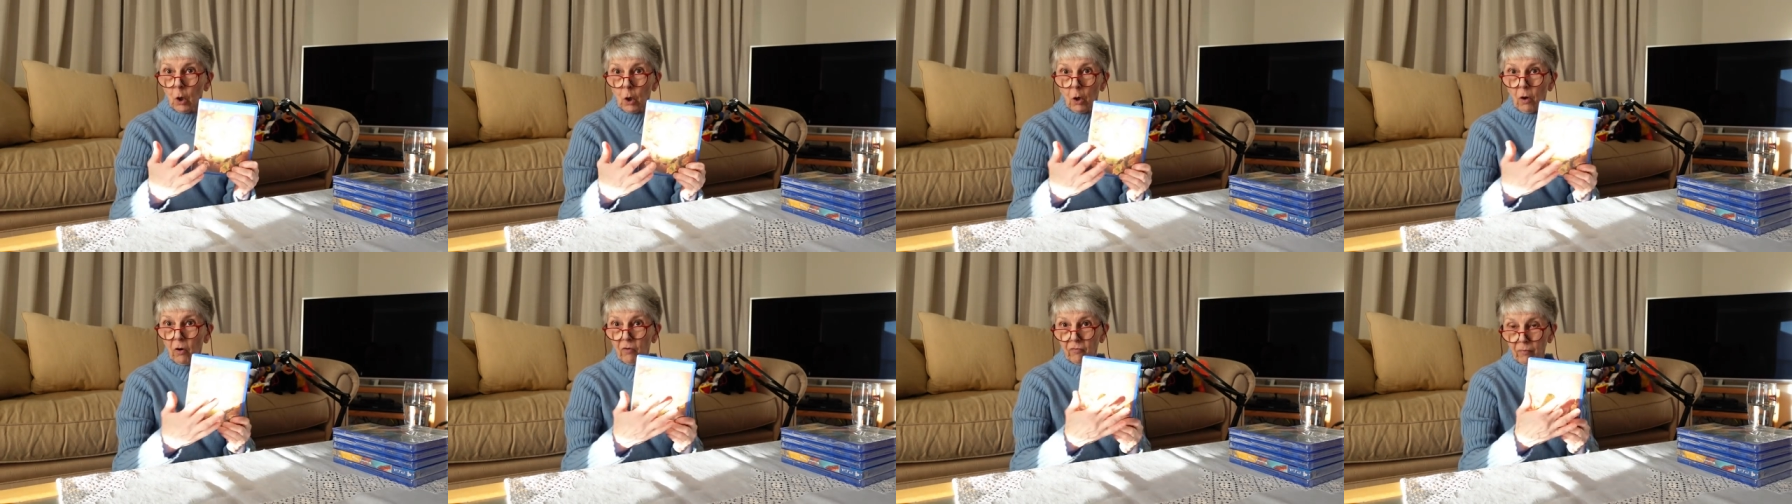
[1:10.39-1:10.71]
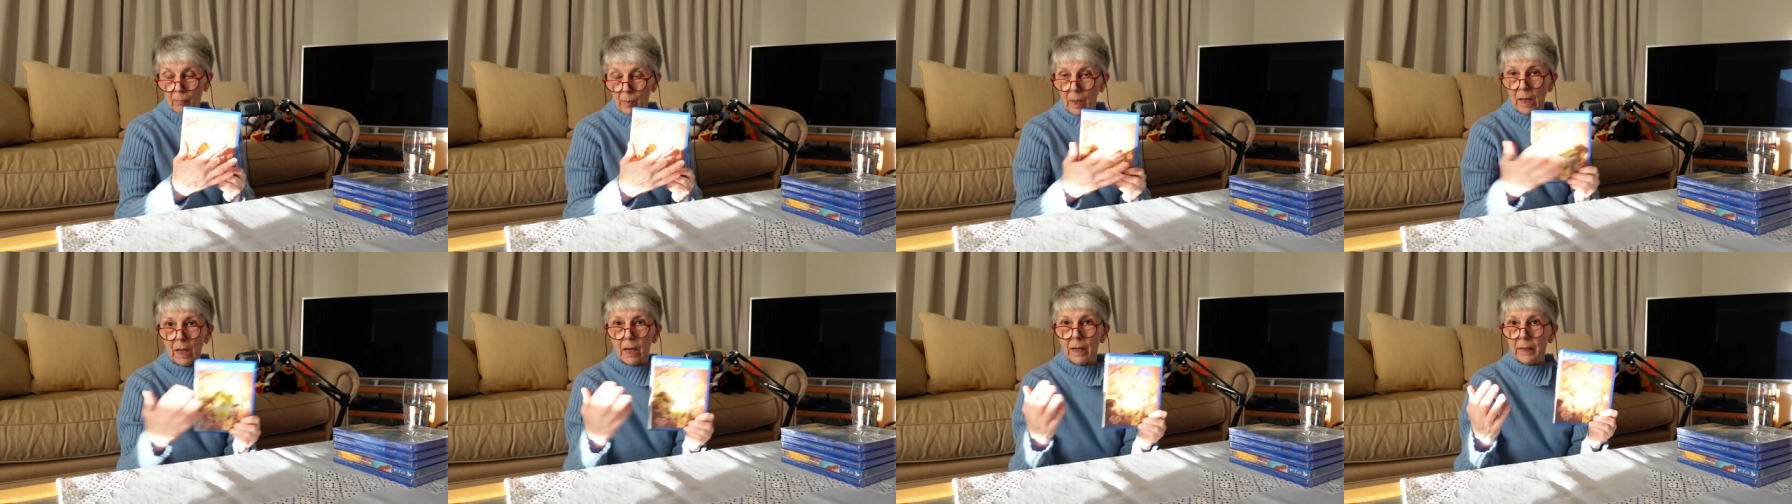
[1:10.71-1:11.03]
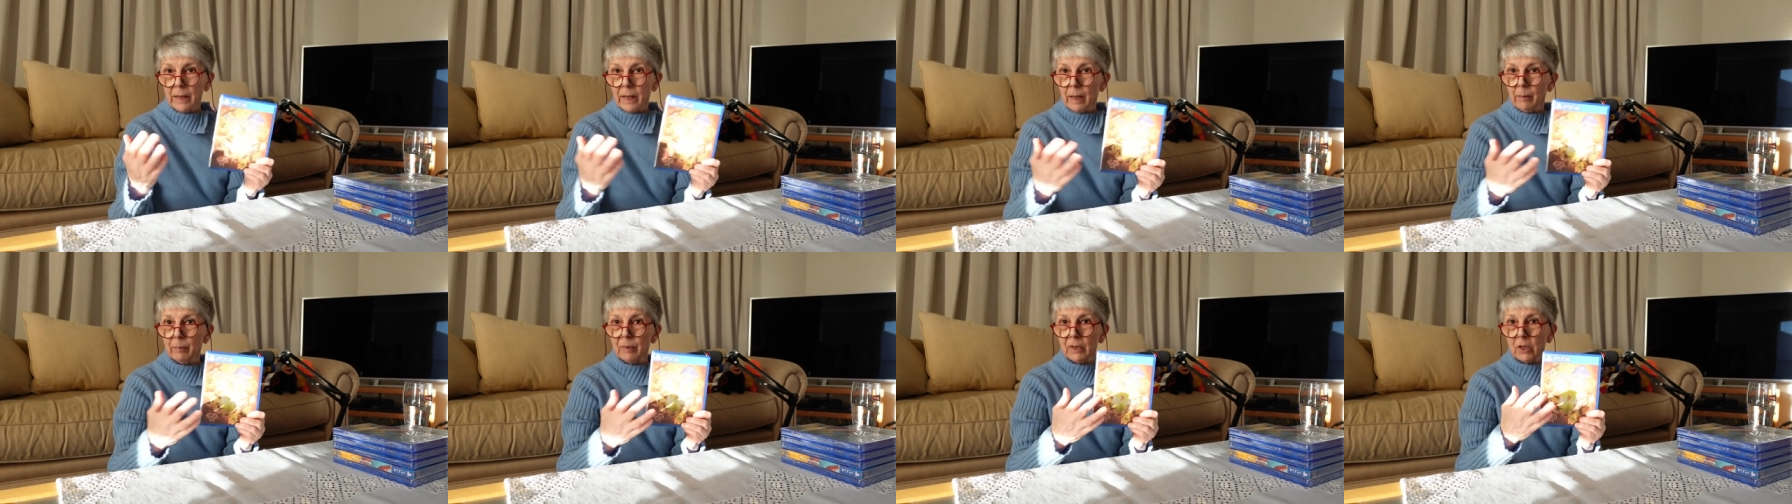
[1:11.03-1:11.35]
of
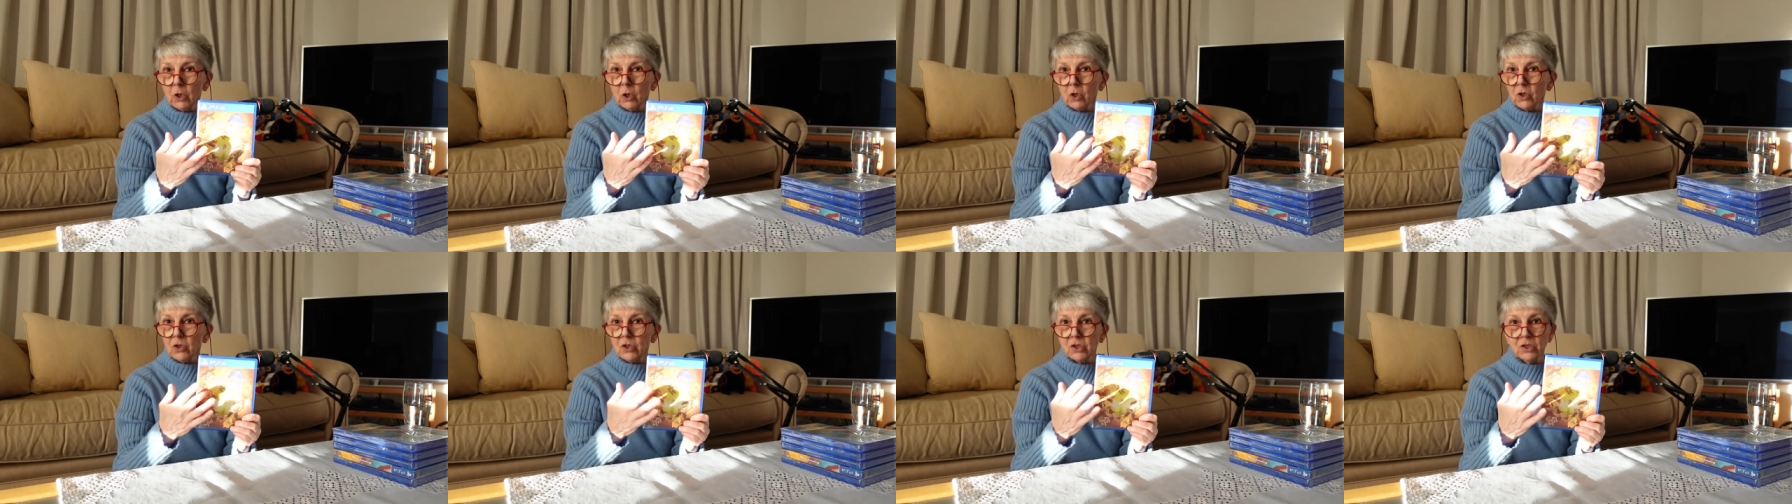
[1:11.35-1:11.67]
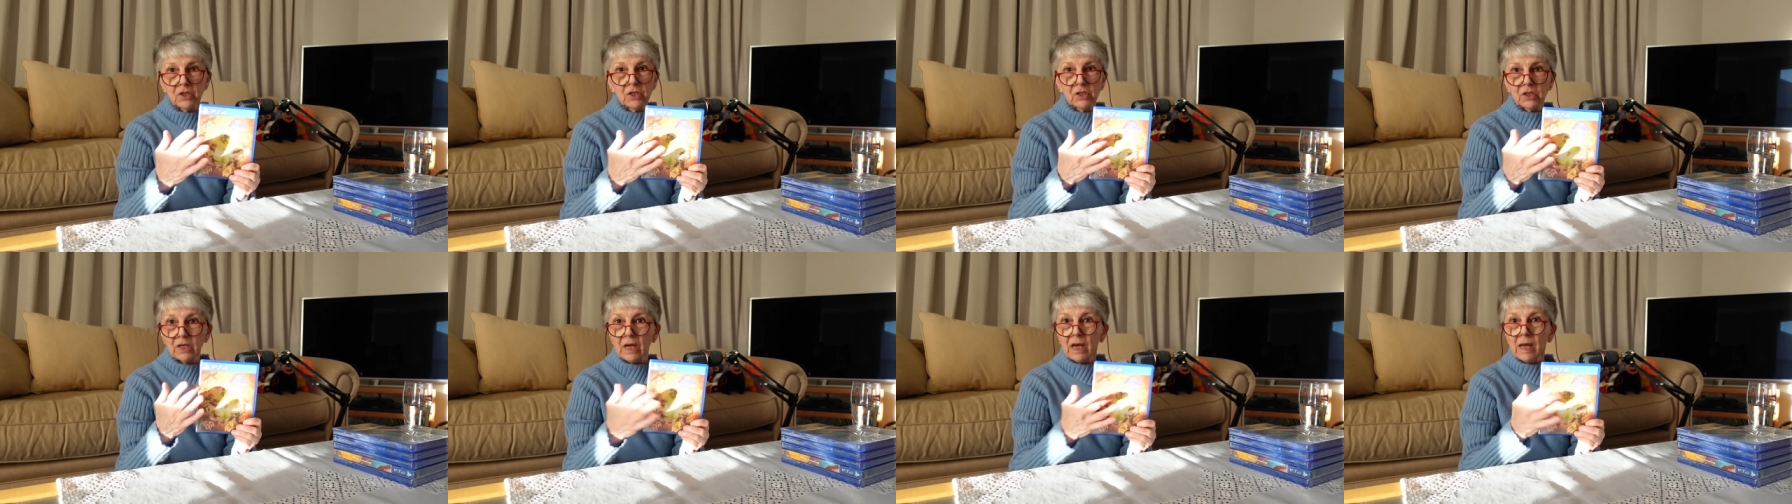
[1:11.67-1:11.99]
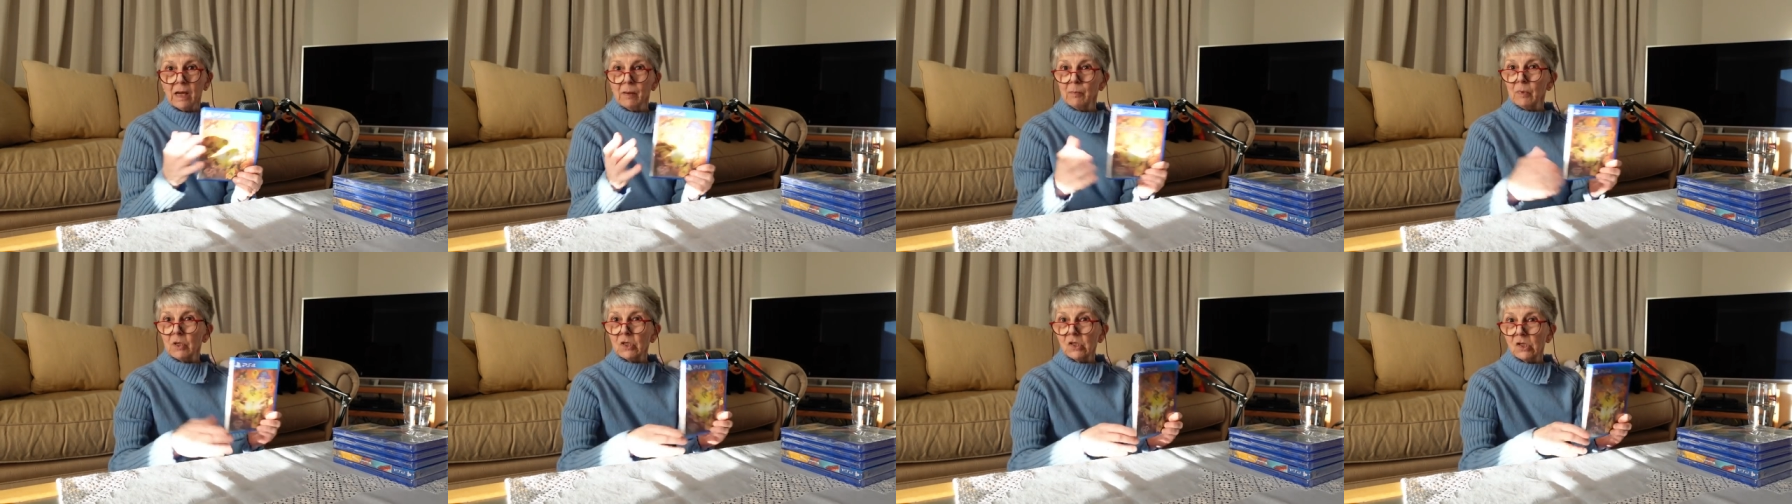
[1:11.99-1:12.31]
Mana because this
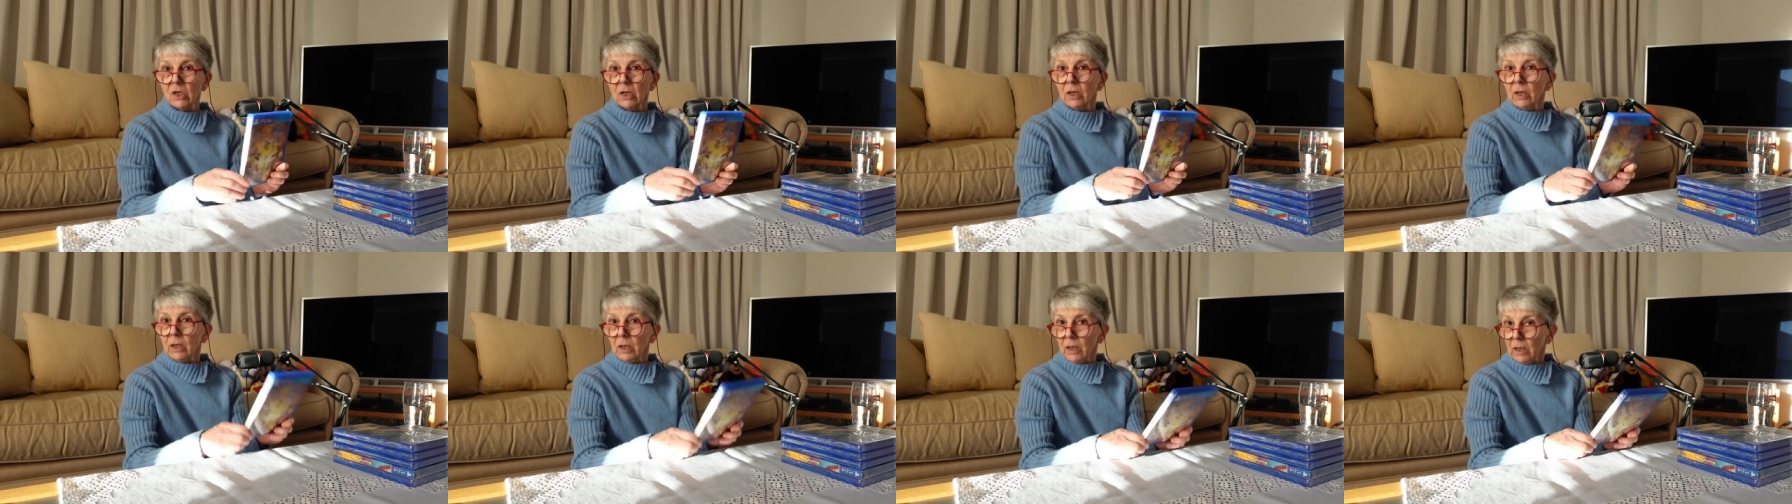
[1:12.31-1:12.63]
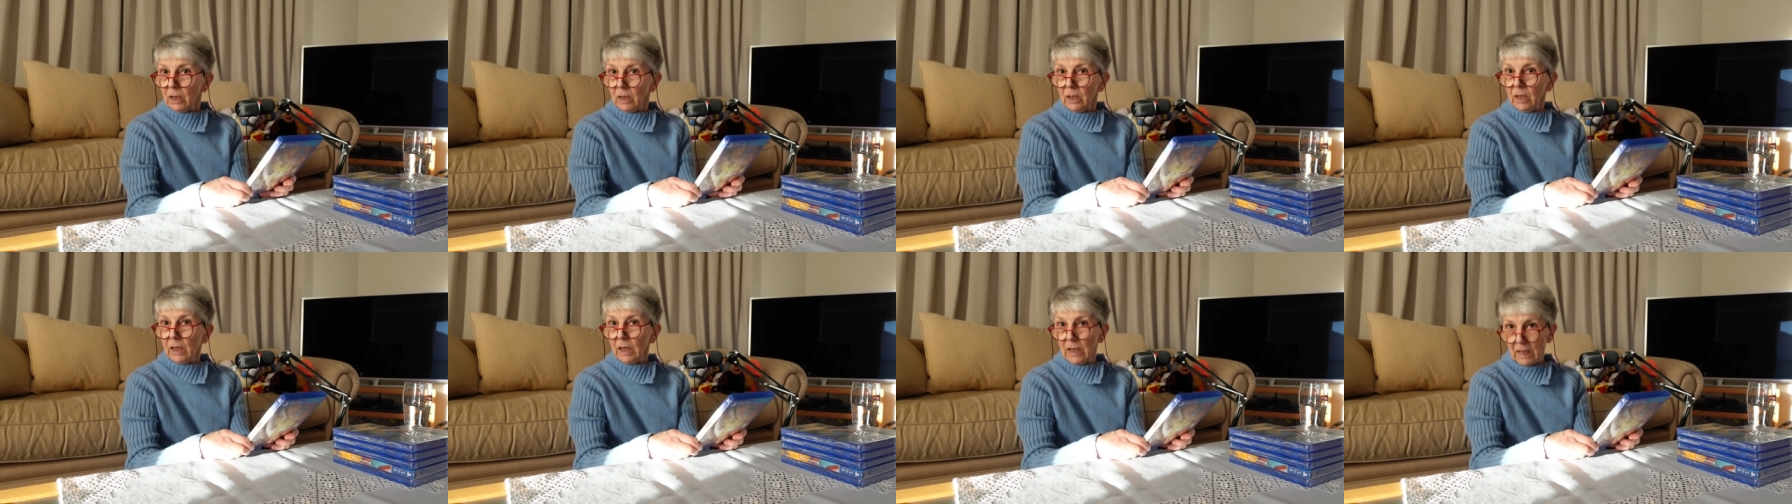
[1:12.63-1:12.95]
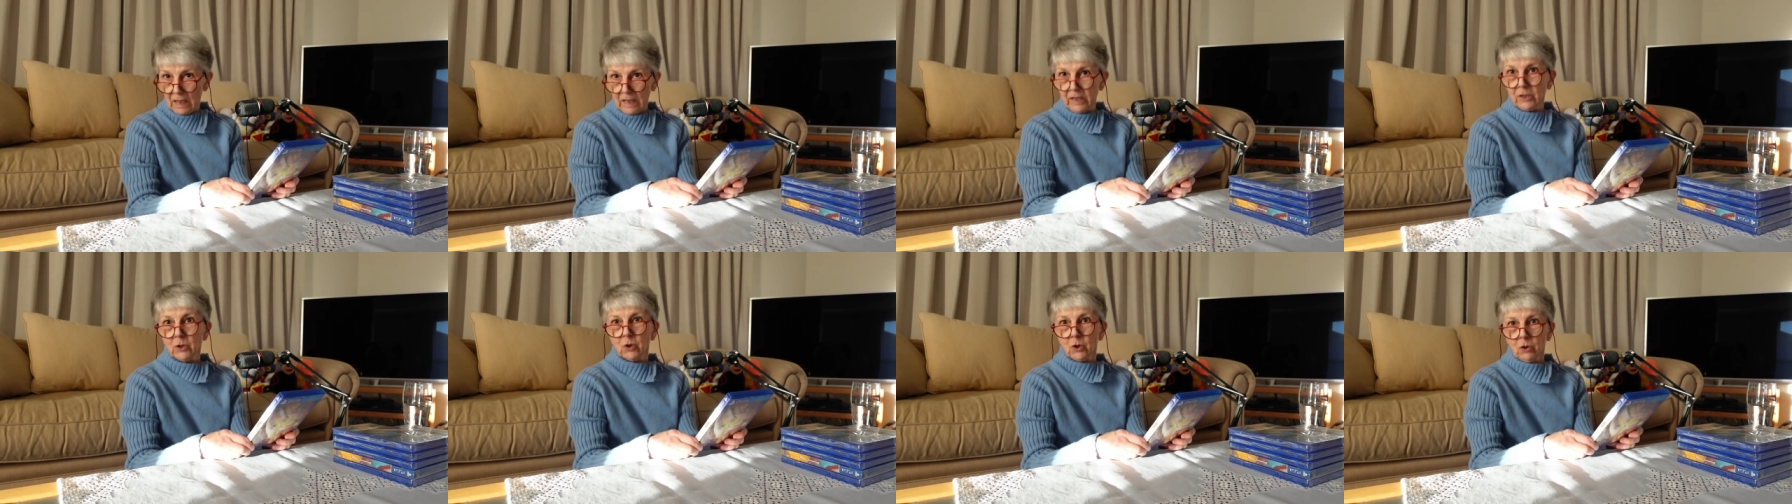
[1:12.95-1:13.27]
game is a
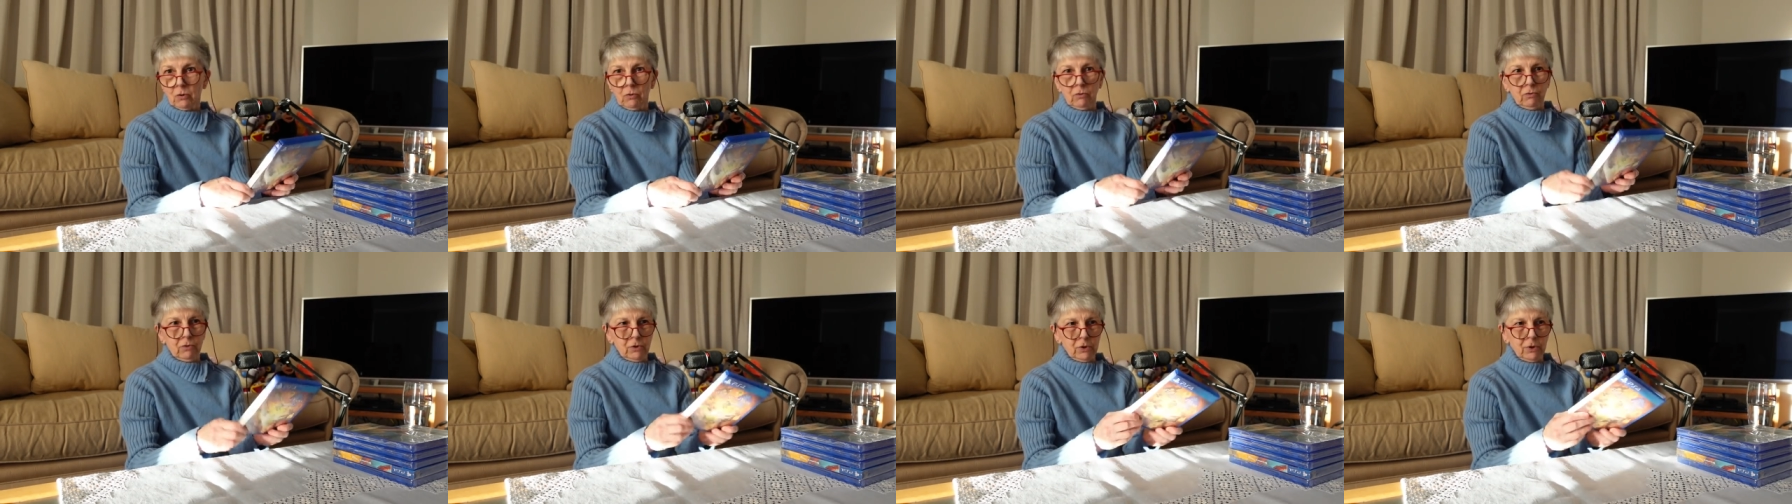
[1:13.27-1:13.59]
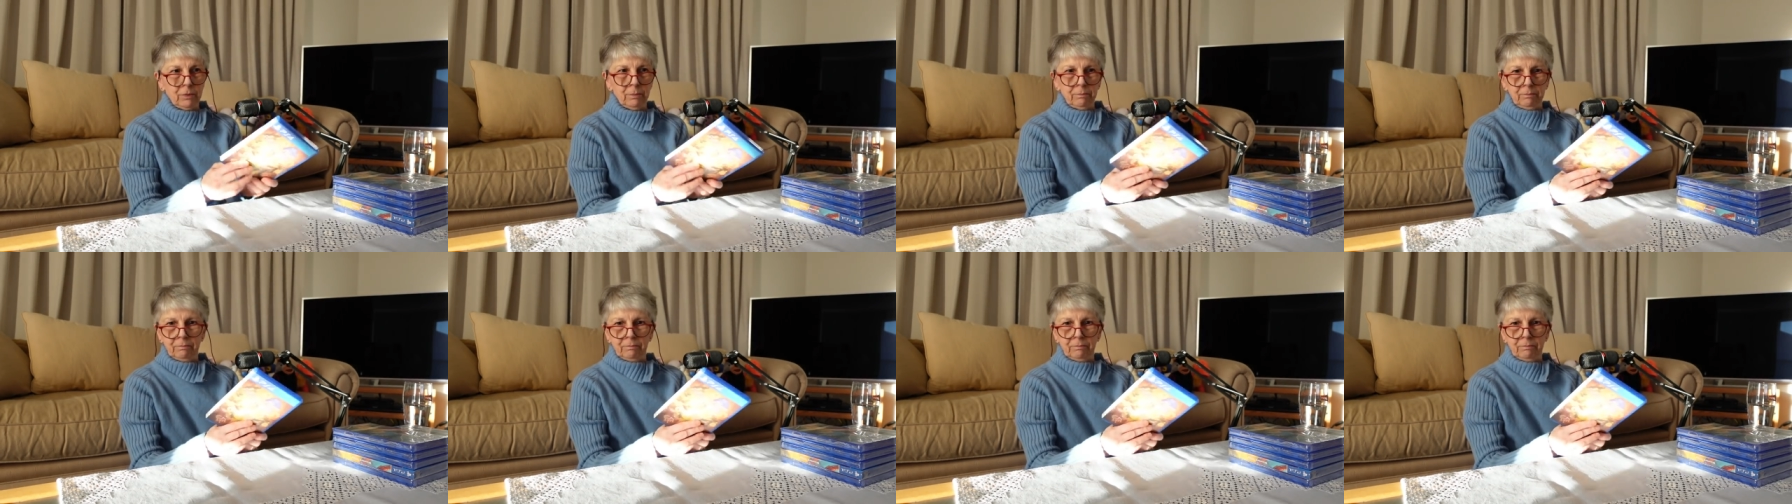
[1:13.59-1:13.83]
legend.